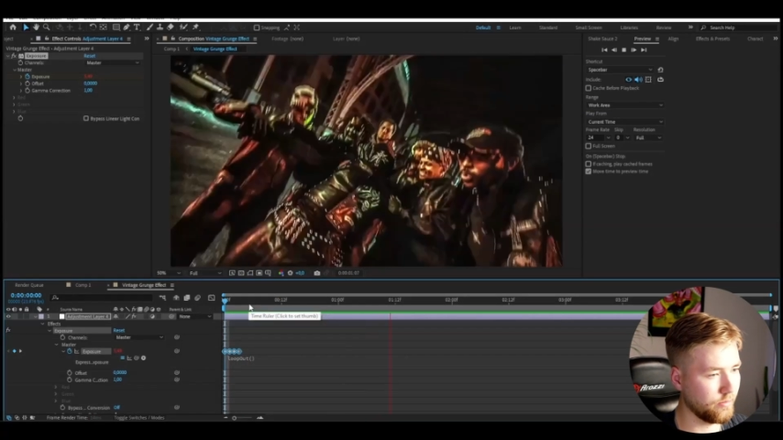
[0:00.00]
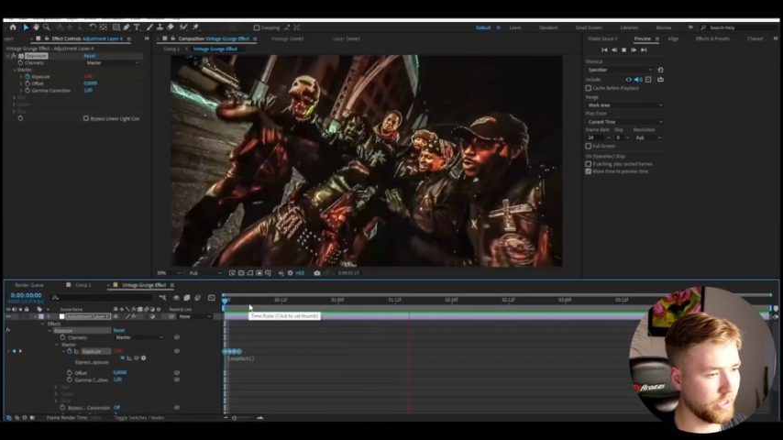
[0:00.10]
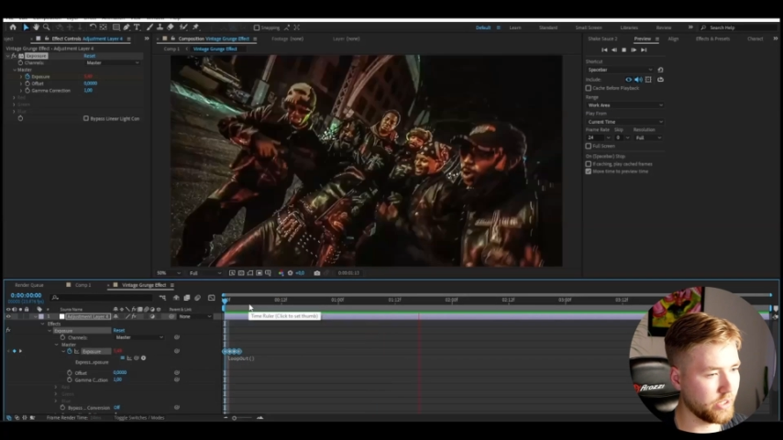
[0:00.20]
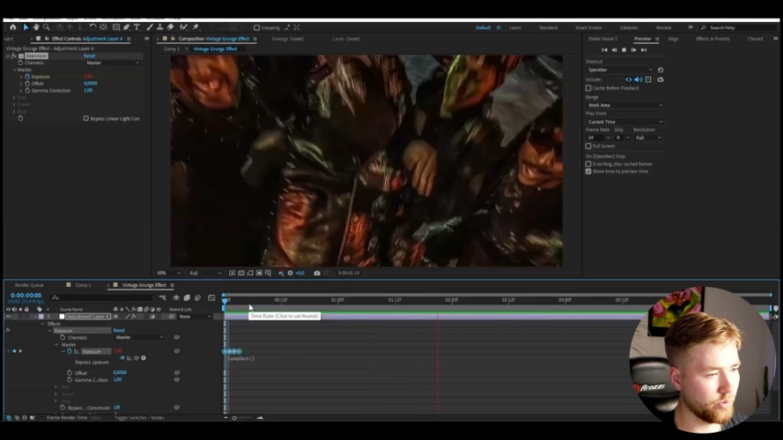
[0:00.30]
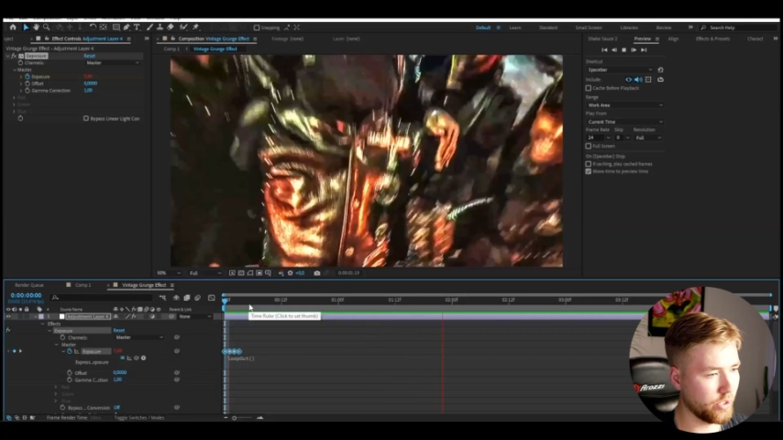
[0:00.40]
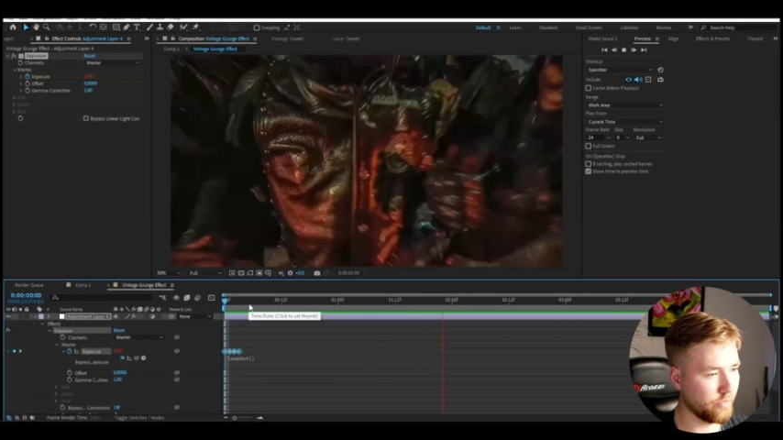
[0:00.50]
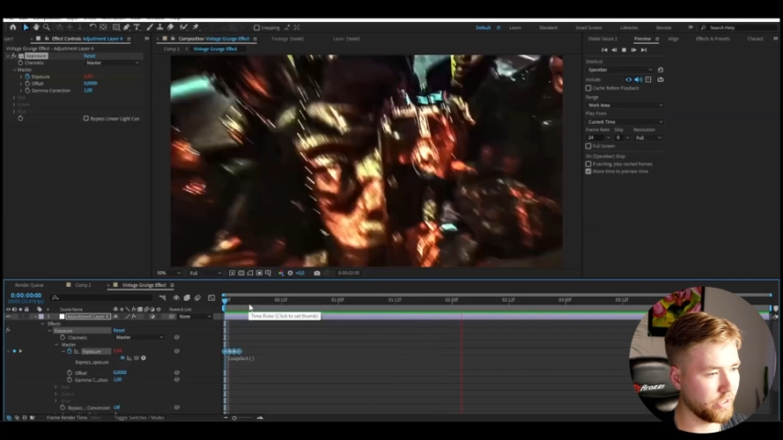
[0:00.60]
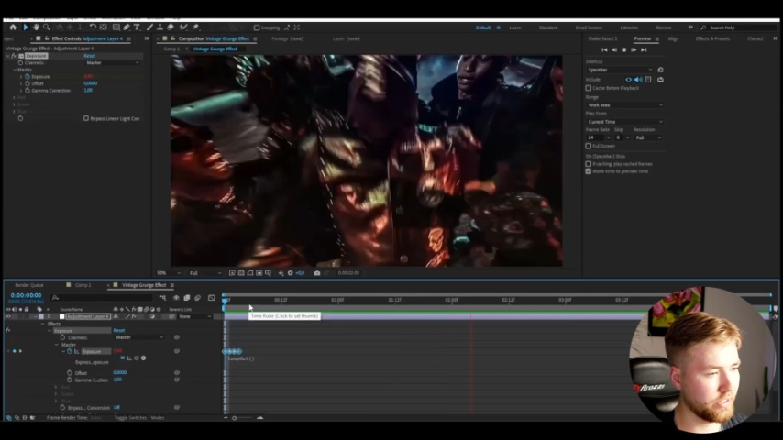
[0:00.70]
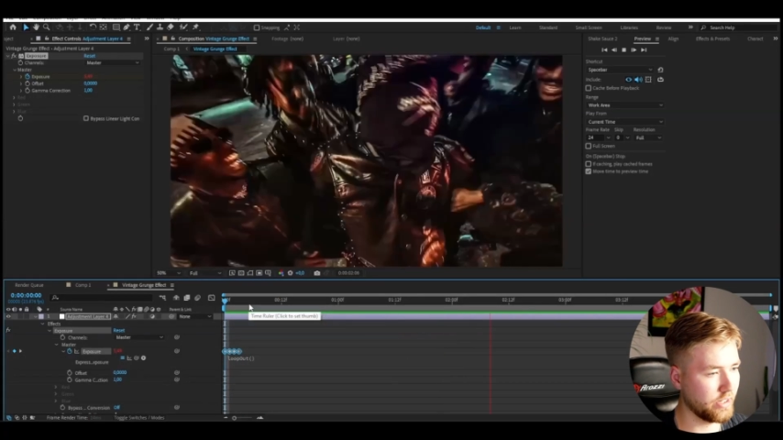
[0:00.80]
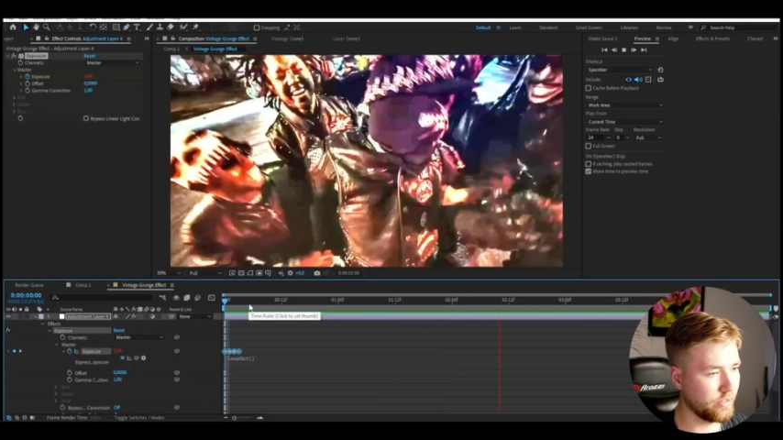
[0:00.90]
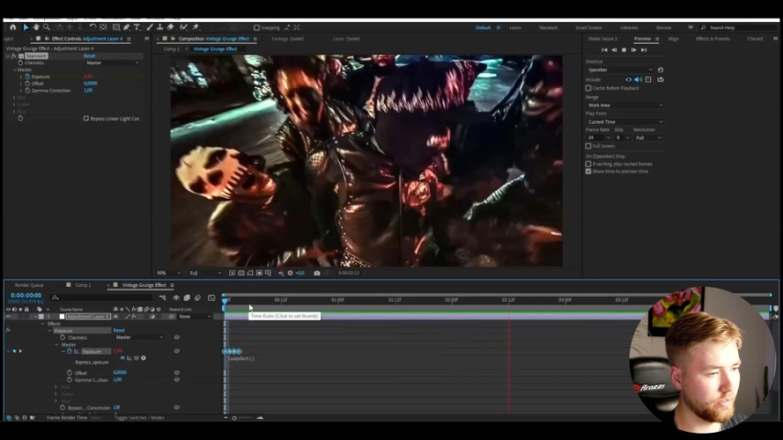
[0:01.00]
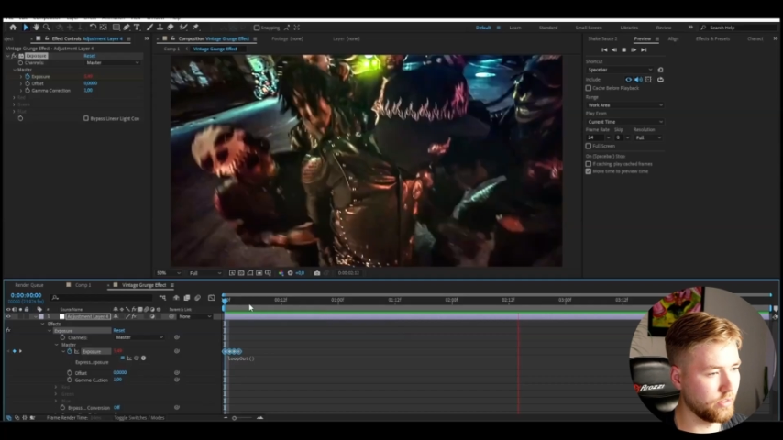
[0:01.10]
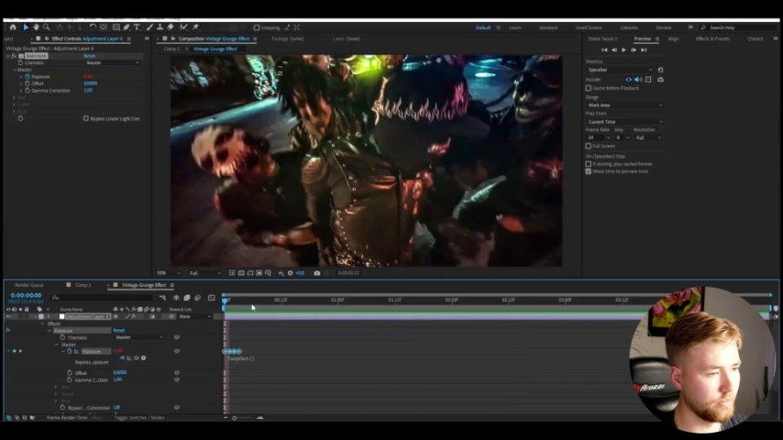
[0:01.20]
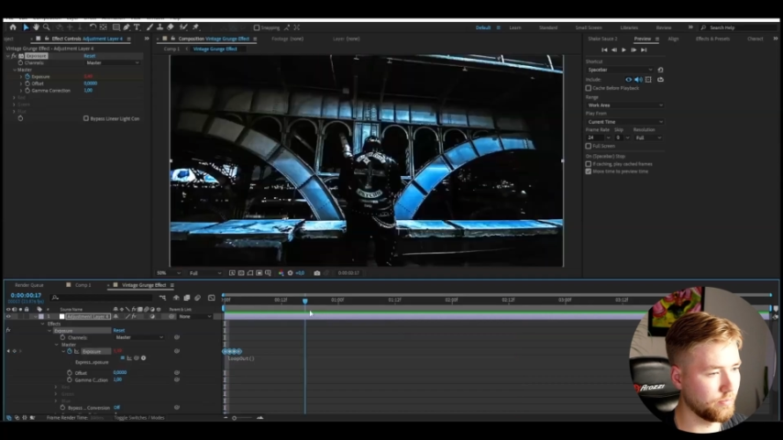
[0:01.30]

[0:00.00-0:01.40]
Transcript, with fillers: flickering effect here.